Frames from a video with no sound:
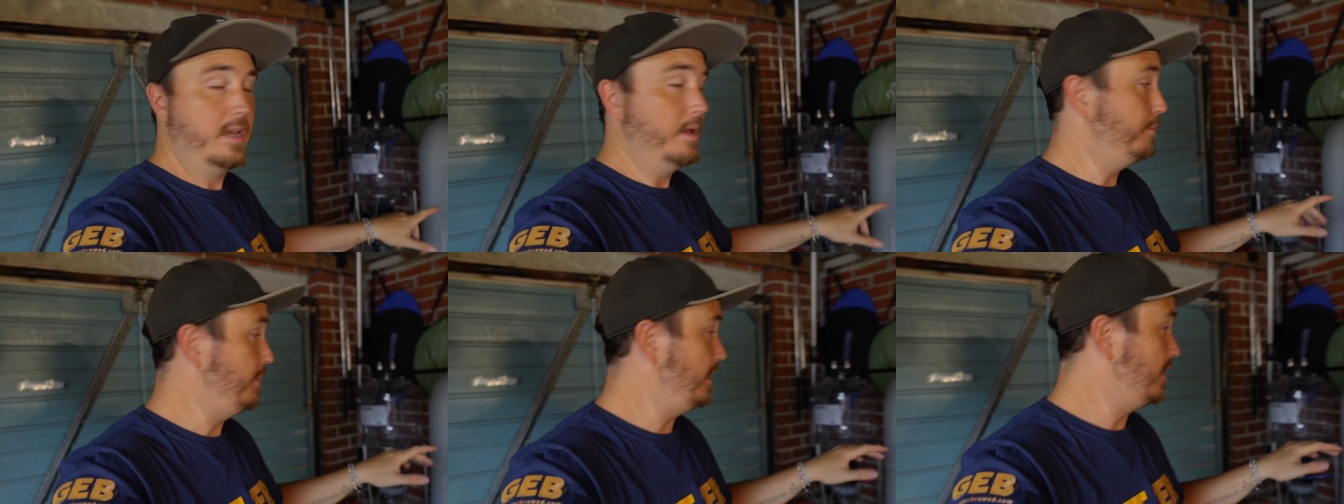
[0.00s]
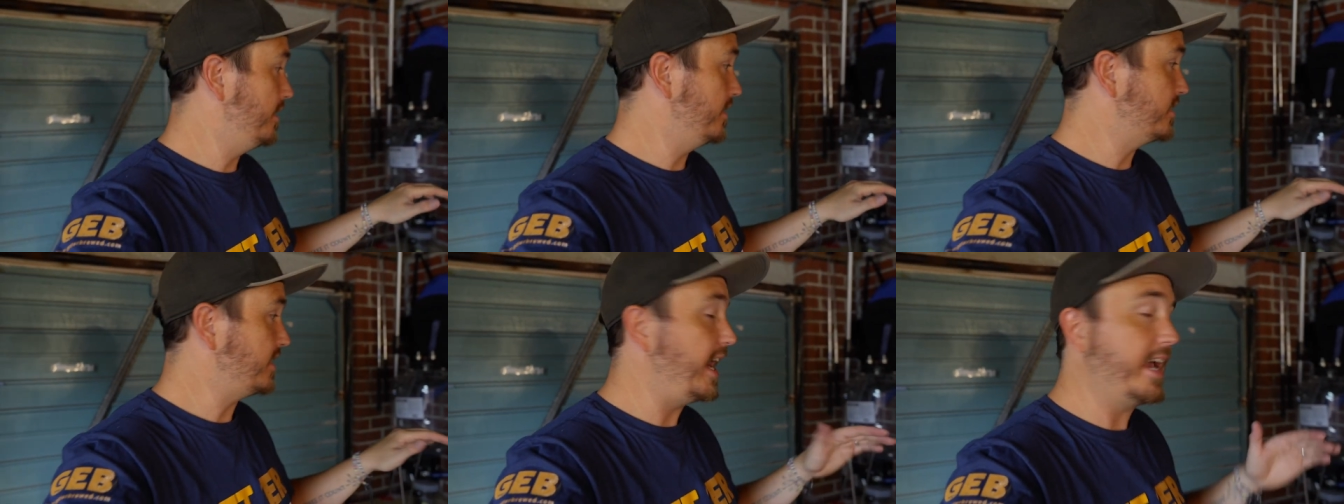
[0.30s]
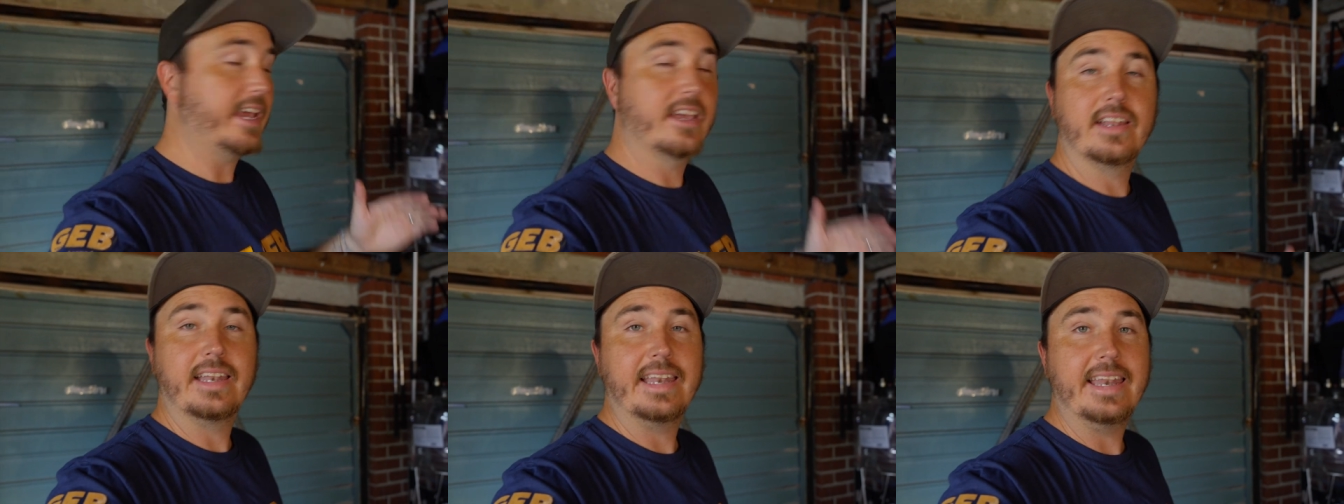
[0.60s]
because I
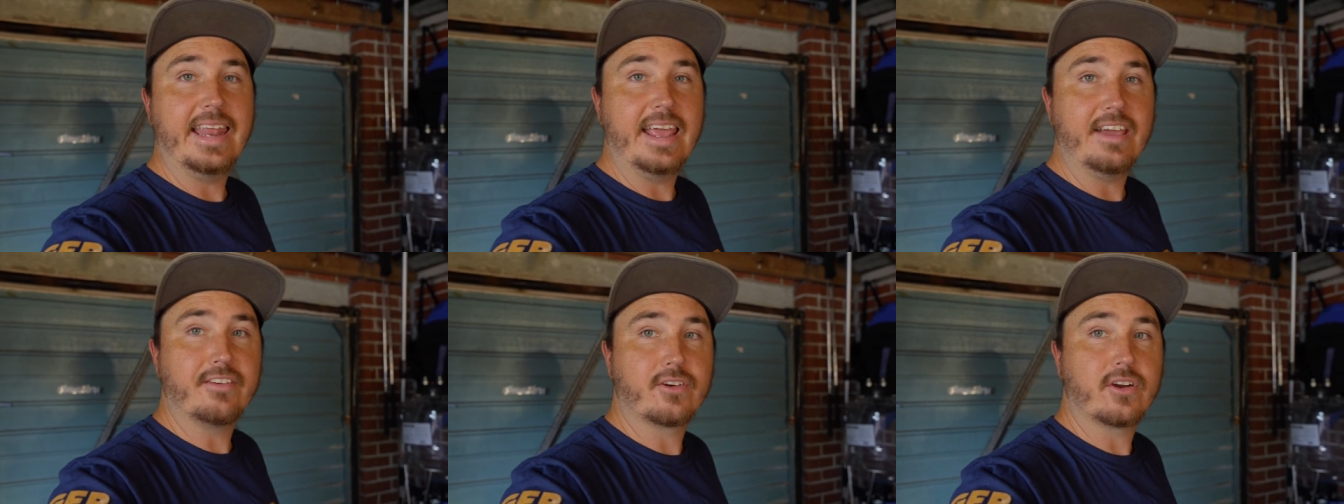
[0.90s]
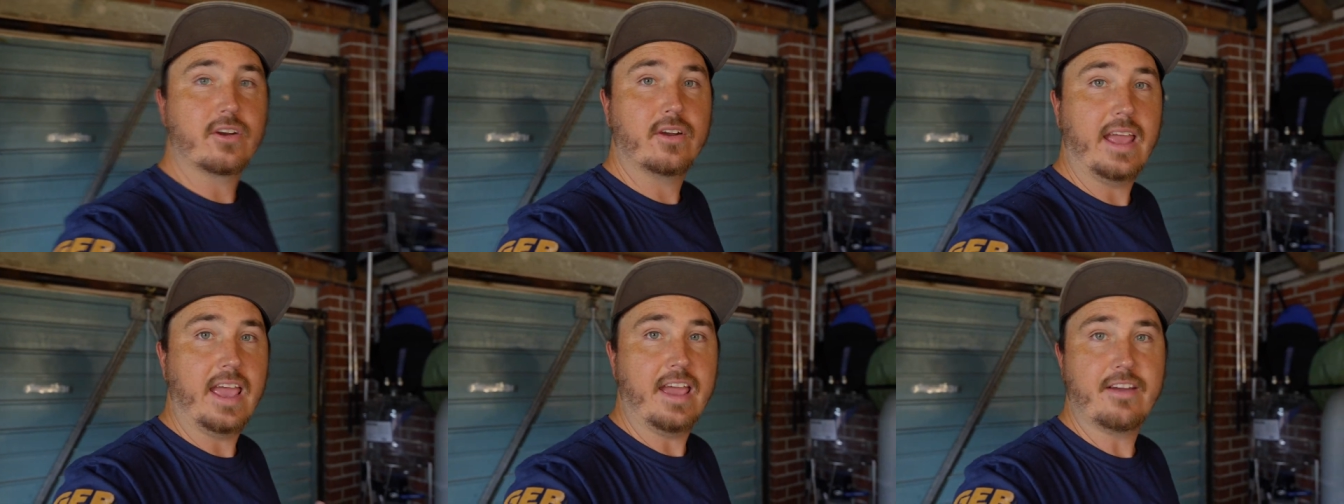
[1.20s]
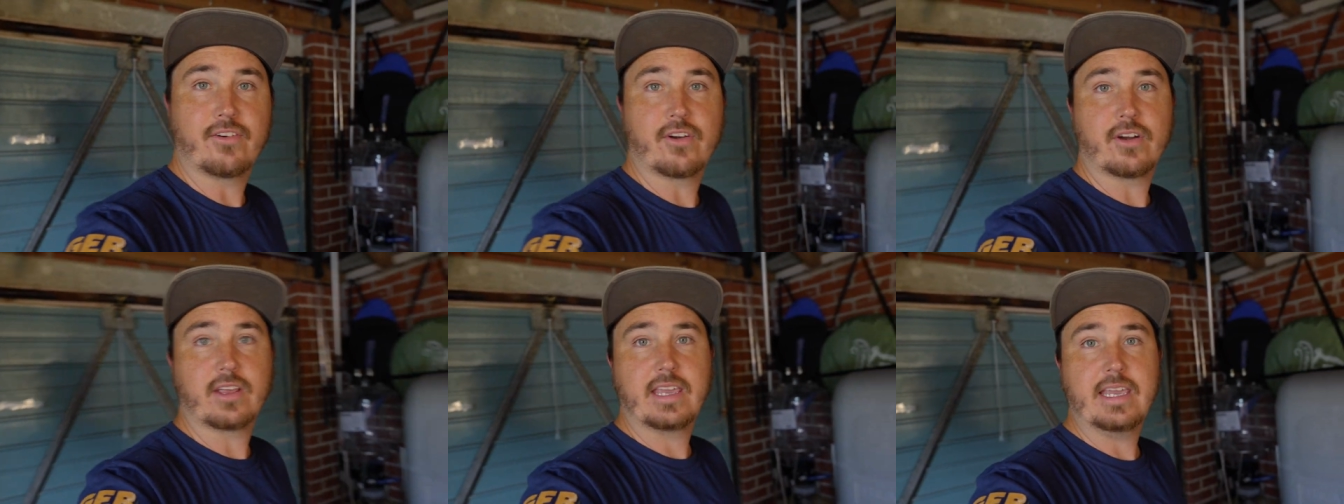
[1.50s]
could never
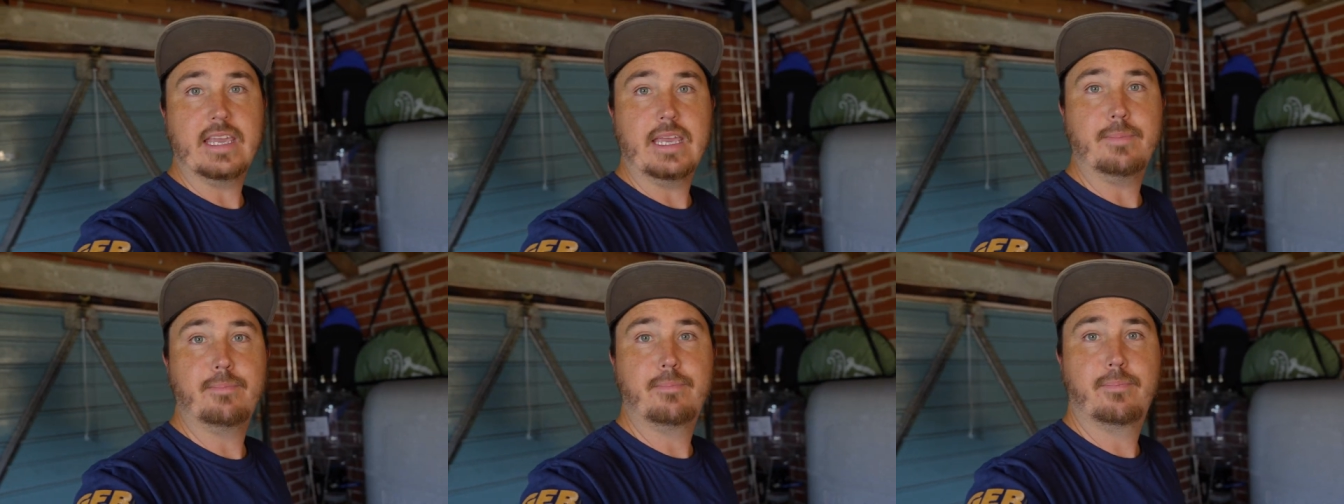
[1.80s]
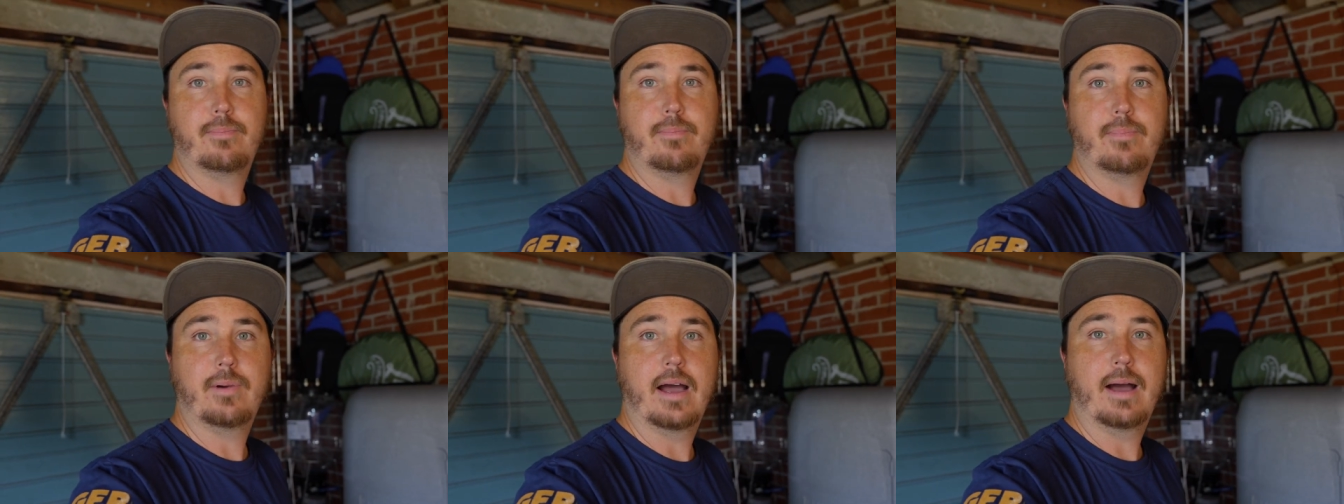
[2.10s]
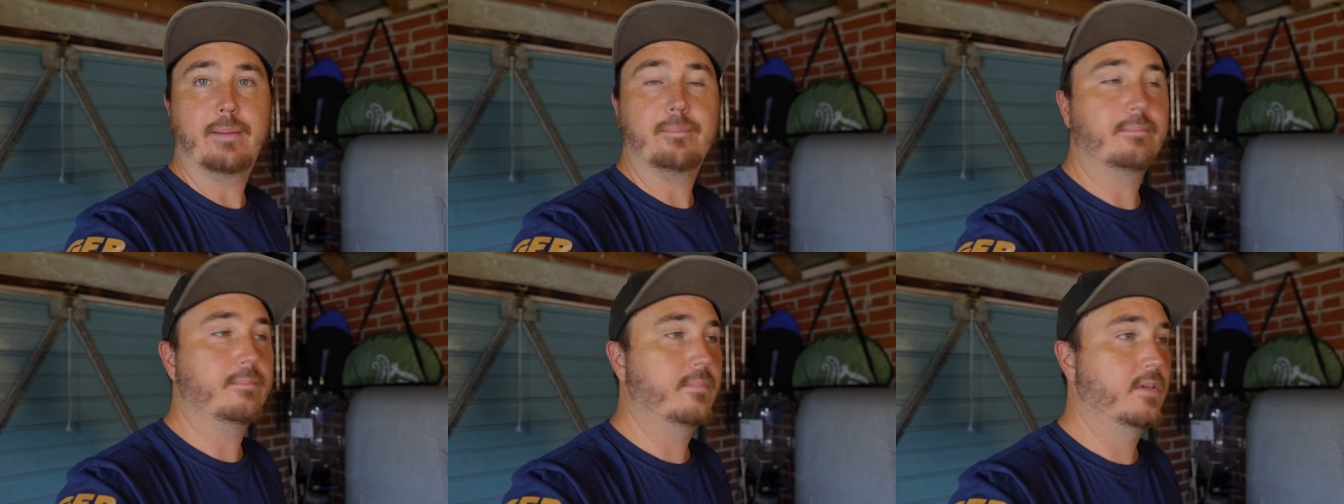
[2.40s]
ever keep
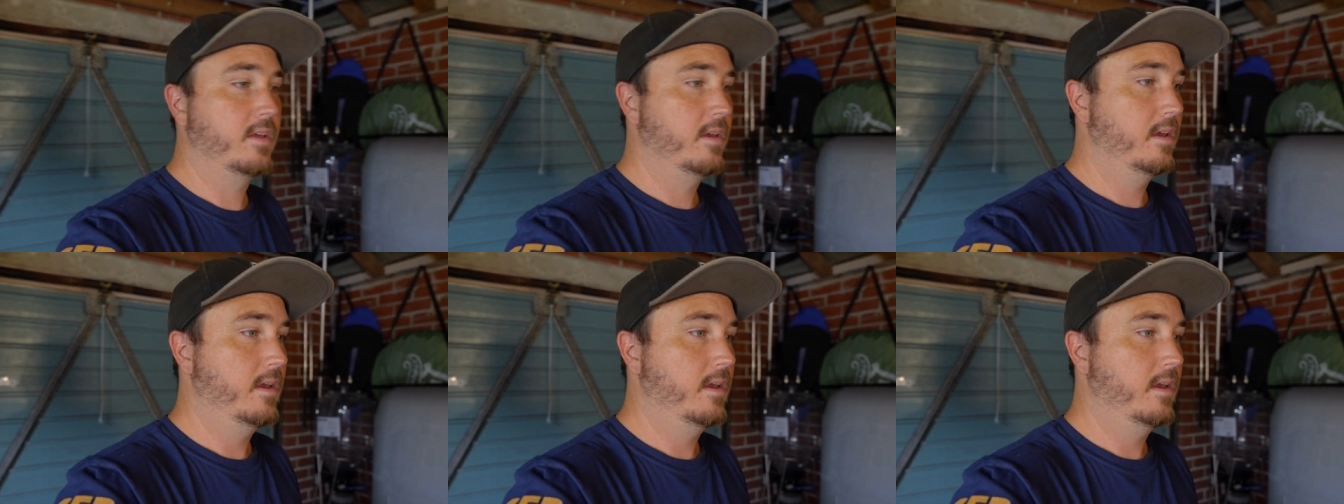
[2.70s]
um,